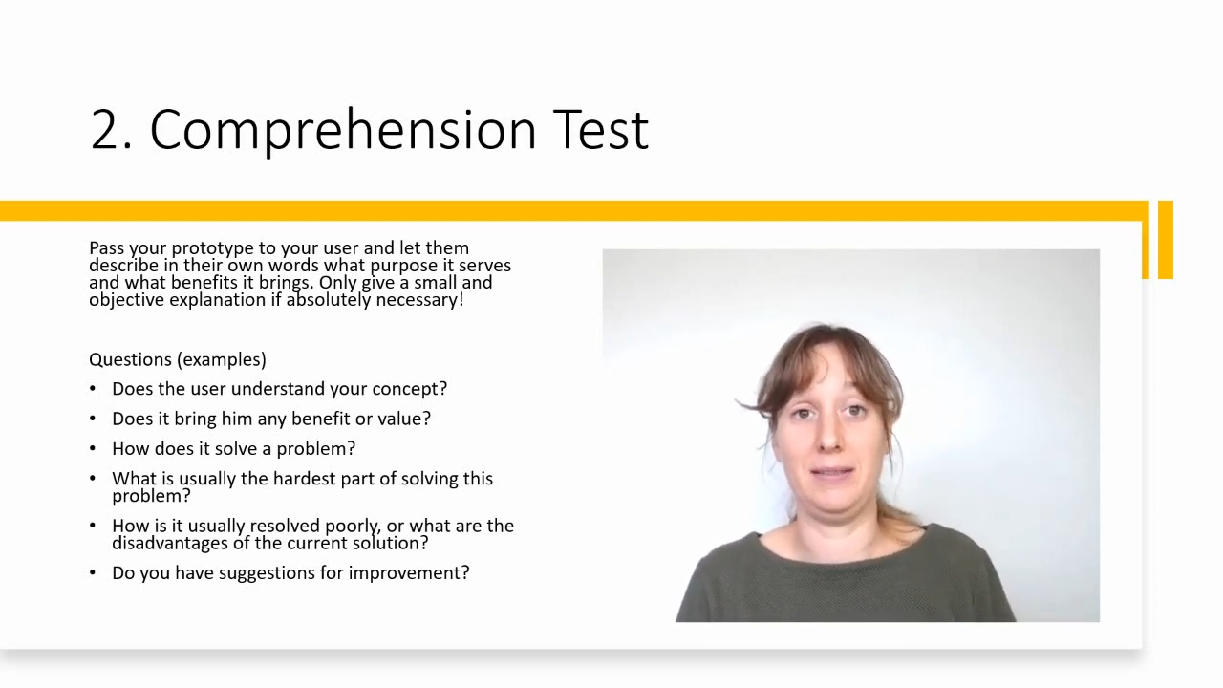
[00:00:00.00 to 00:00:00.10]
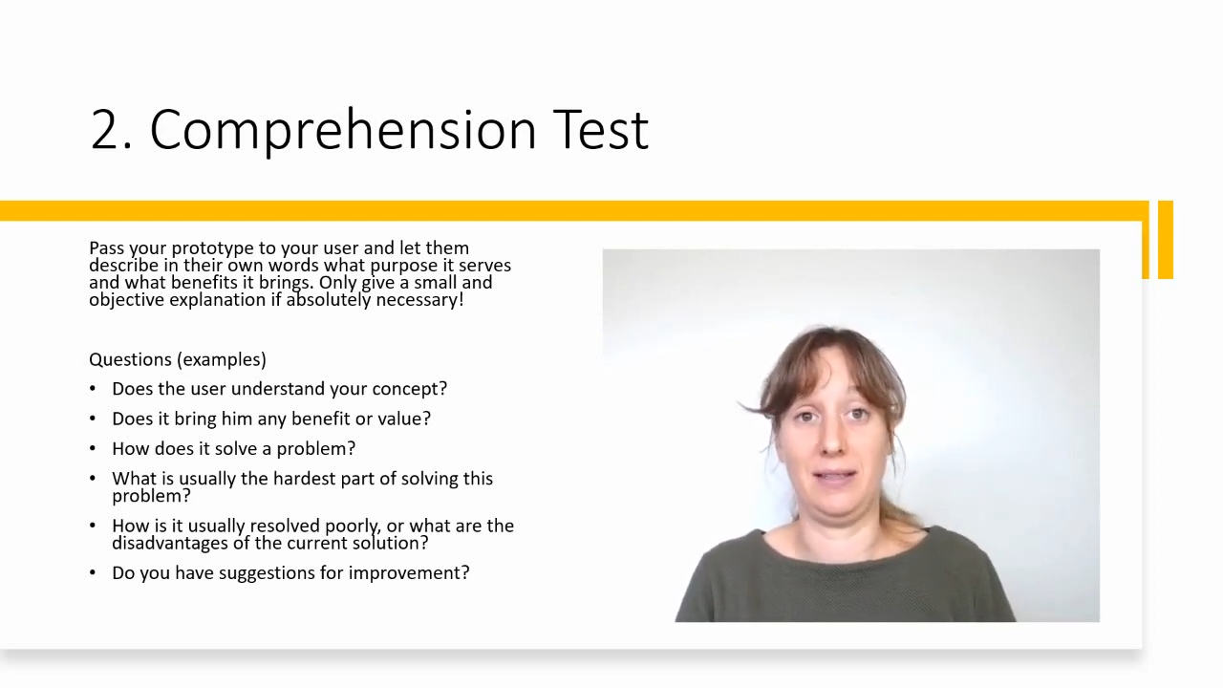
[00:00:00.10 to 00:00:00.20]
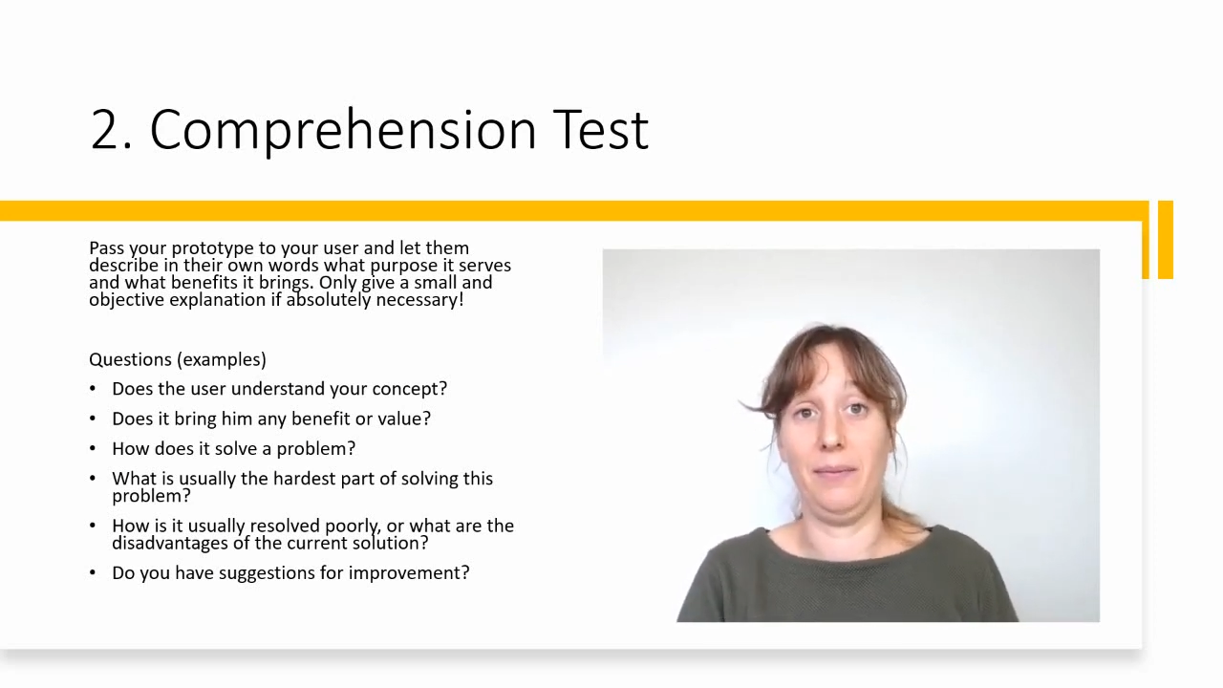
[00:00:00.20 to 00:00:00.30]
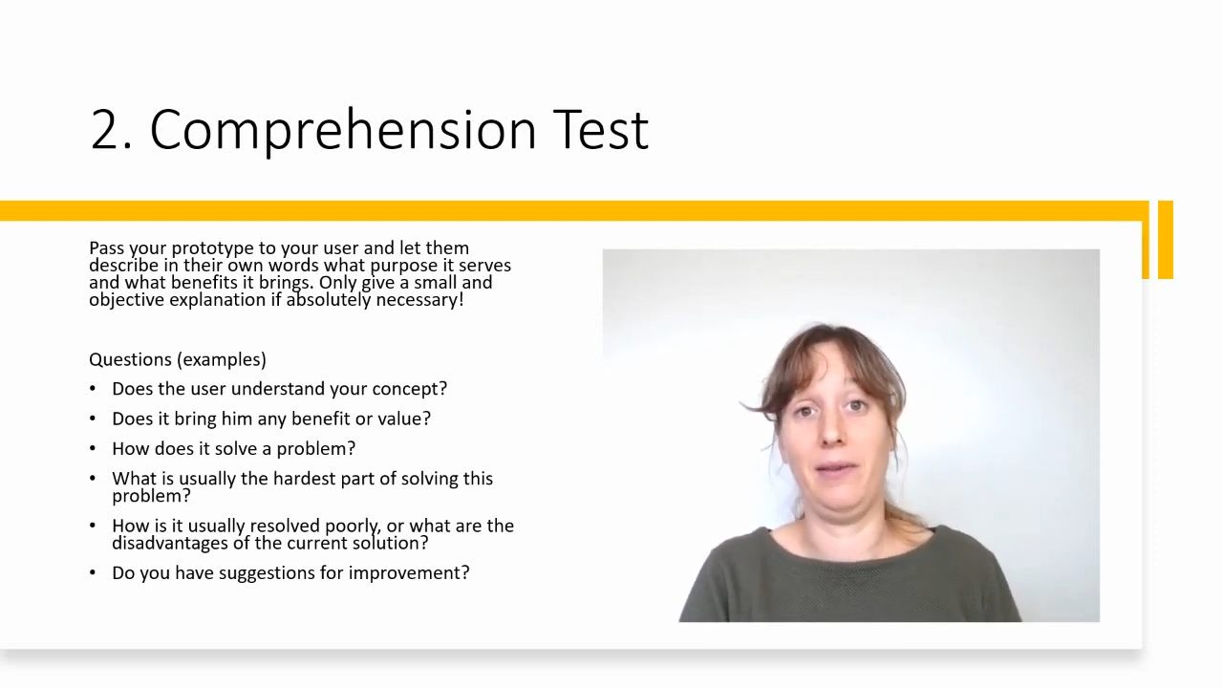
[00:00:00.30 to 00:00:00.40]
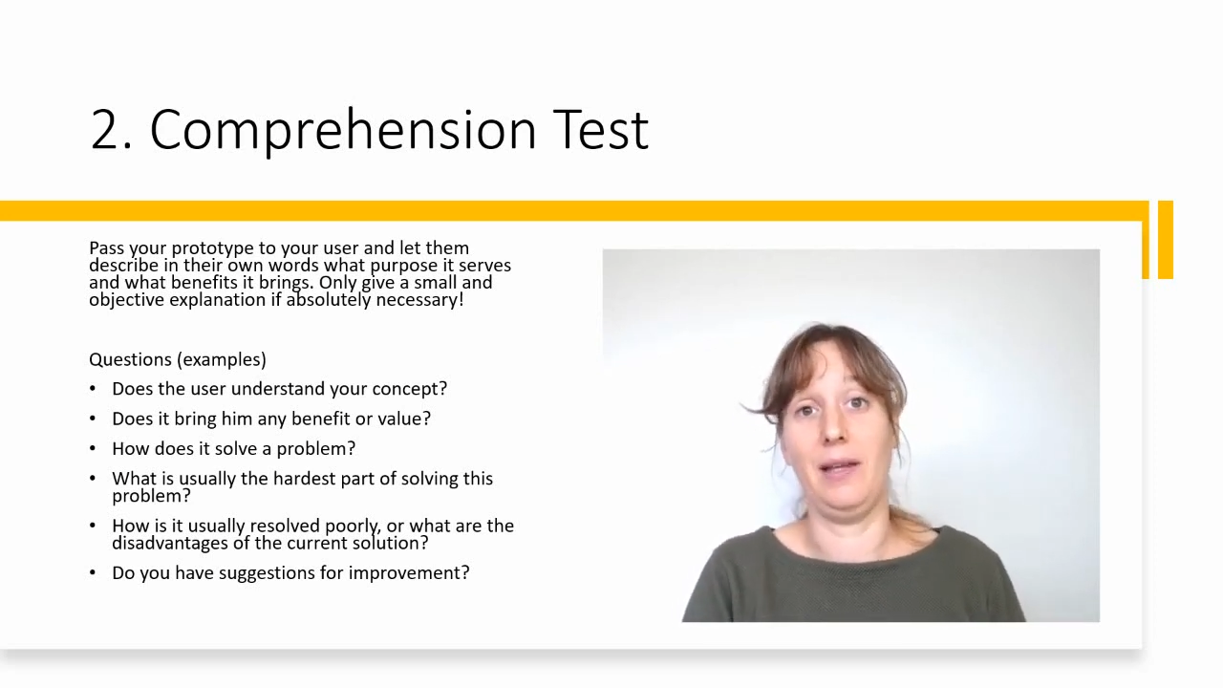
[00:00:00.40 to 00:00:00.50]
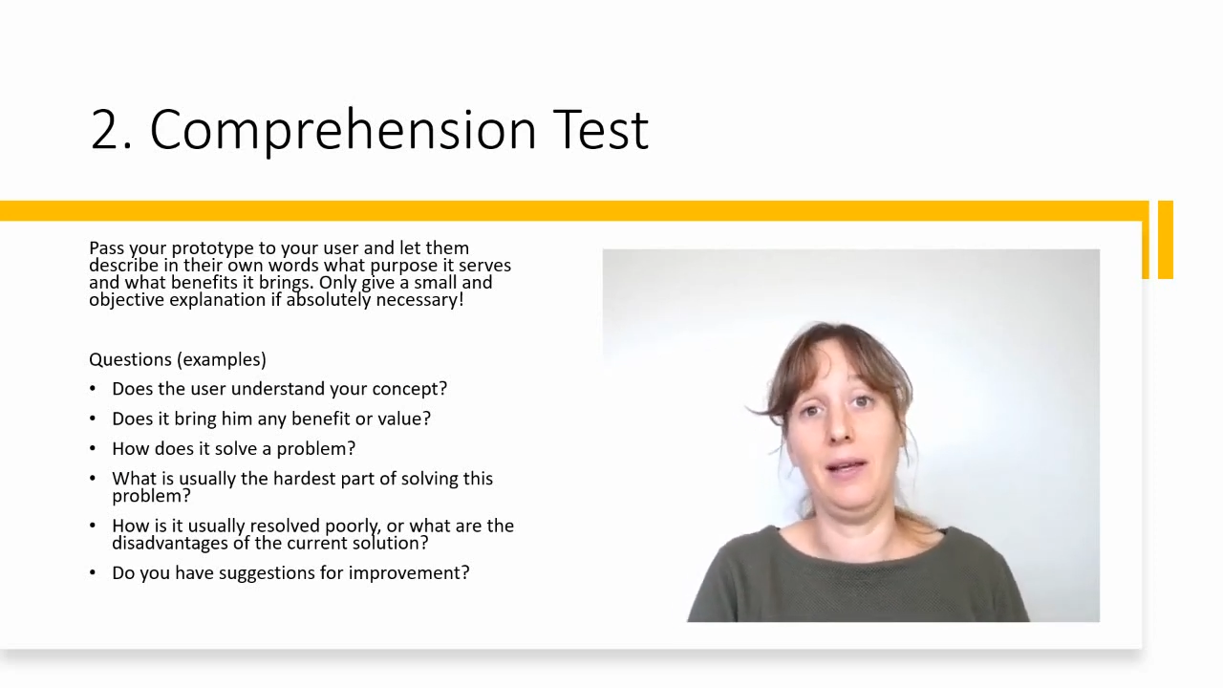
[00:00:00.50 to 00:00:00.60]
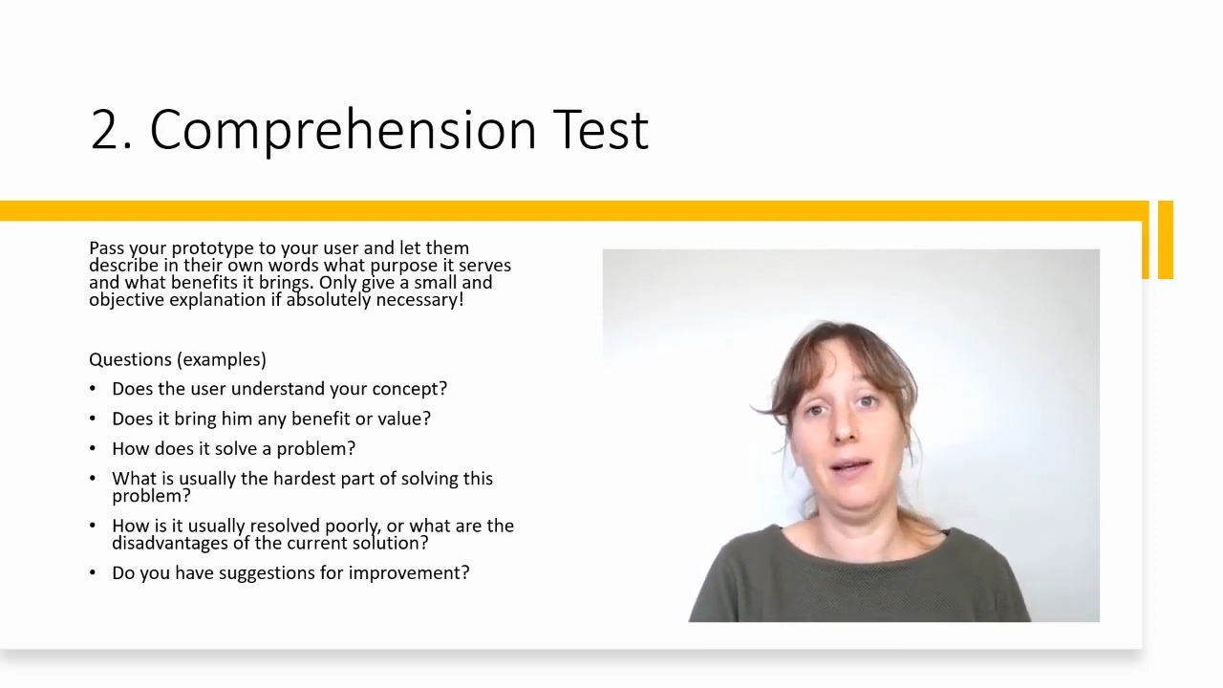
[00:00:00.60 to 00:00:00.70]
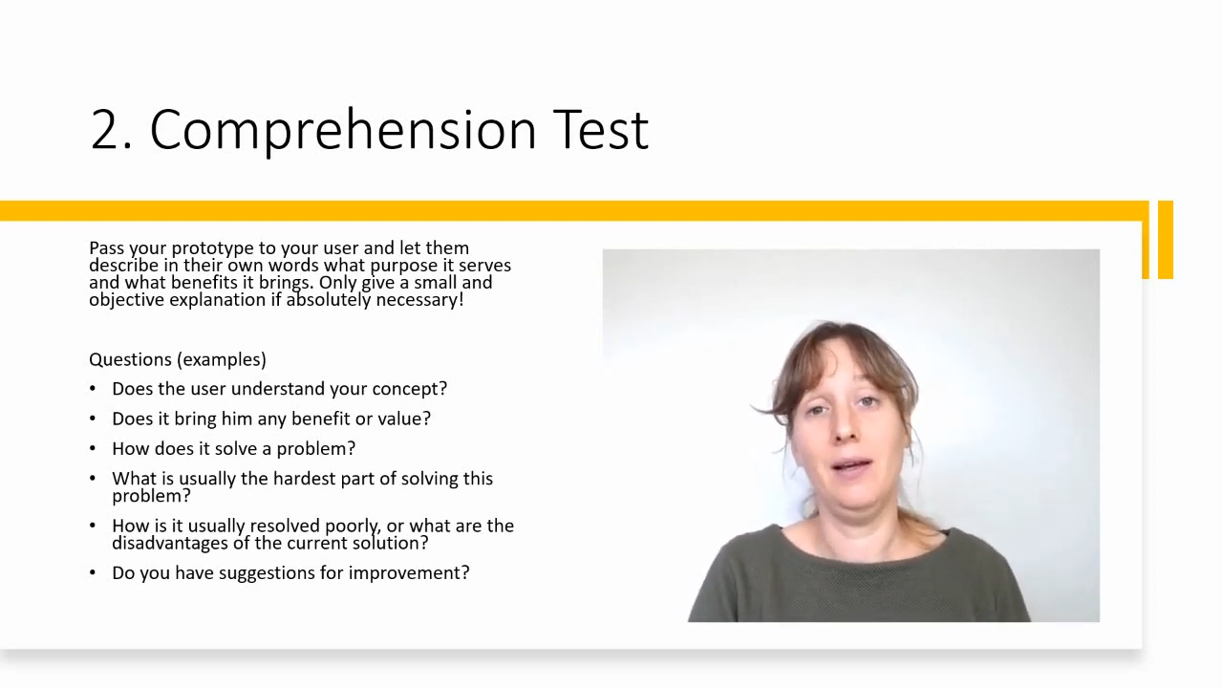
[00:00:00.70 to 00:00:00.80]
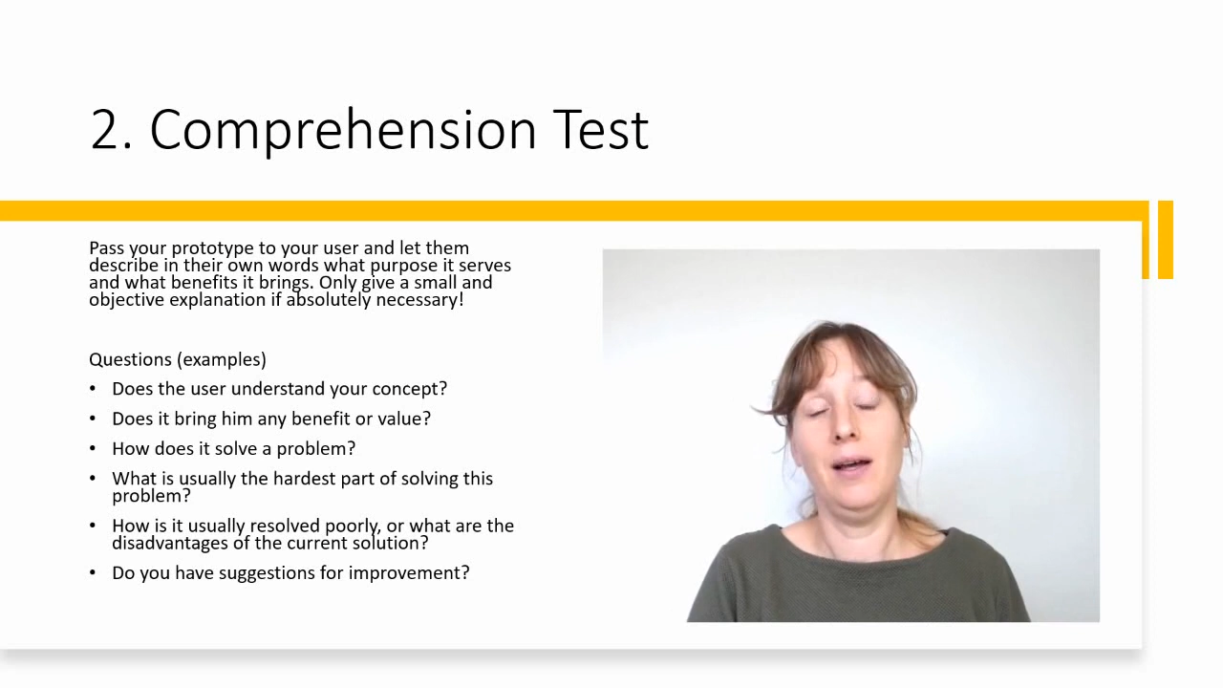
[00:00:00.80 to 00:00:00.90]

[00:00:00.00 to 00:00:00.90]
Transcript: something,